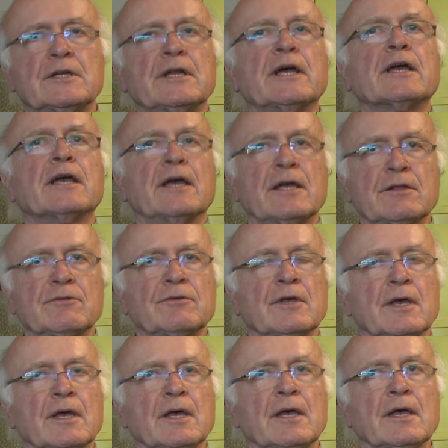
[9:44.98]
decades,
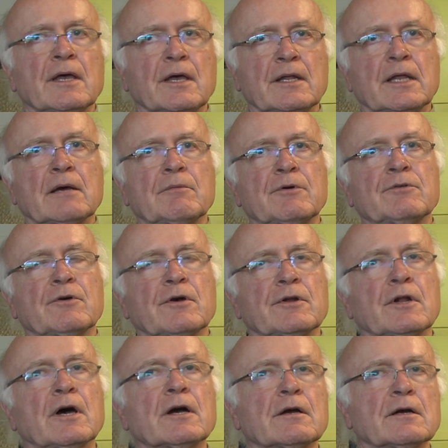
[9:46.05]
and that was
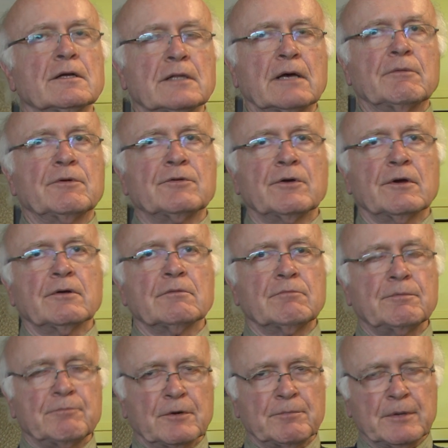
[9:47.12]

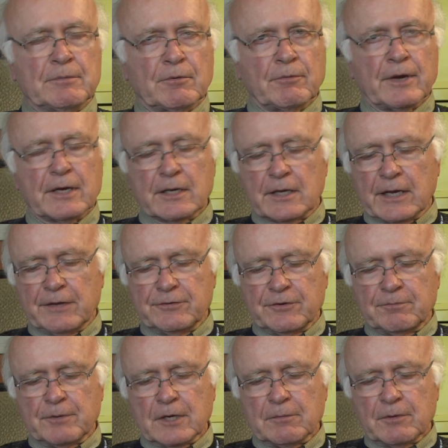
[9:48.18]
what people recognized
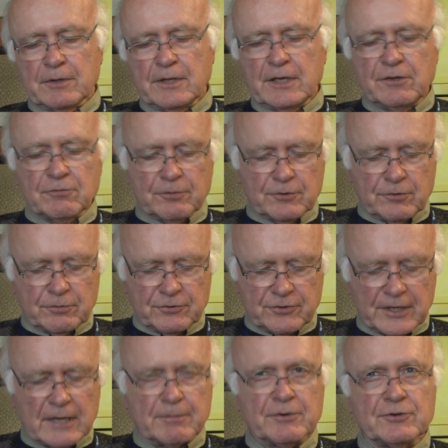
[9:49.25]
us by. But these were to
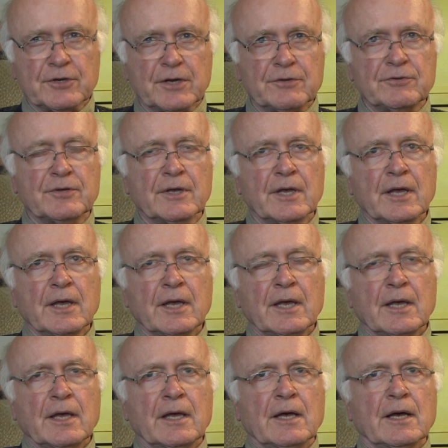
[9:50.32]
establish us
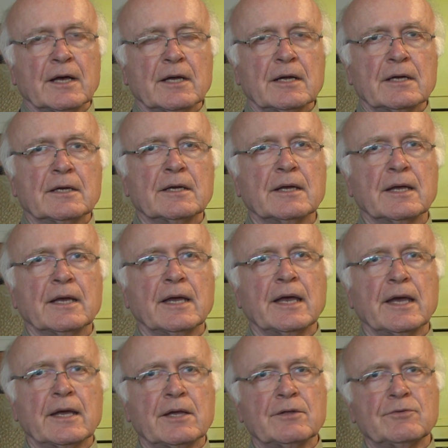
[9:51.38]

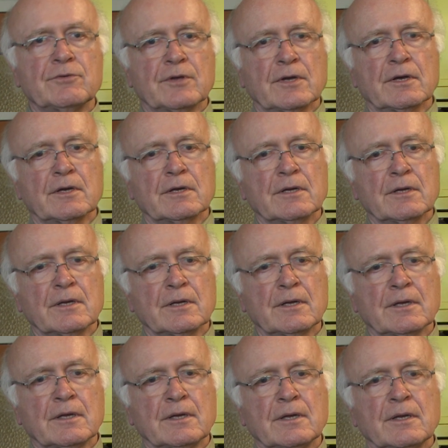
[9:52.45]
as a
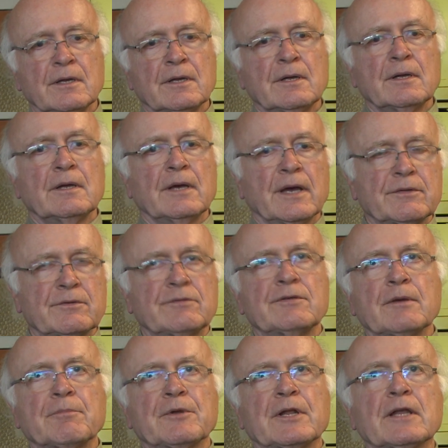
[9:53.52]

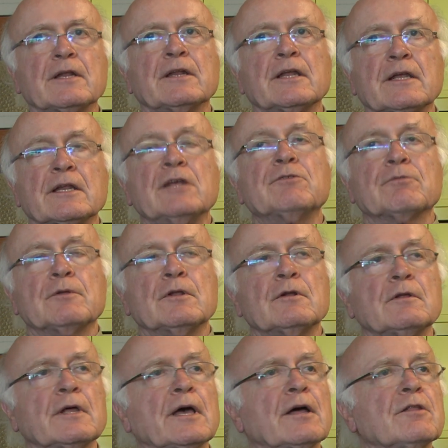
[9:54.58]
separate entity, and these were
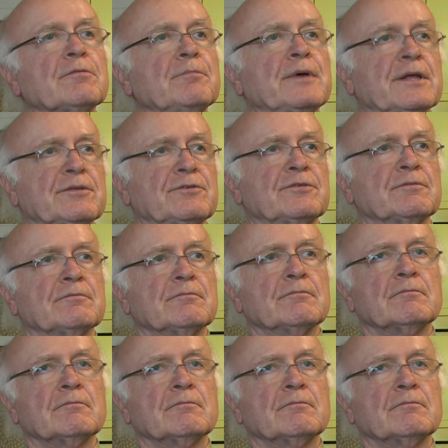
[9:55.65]
little health bits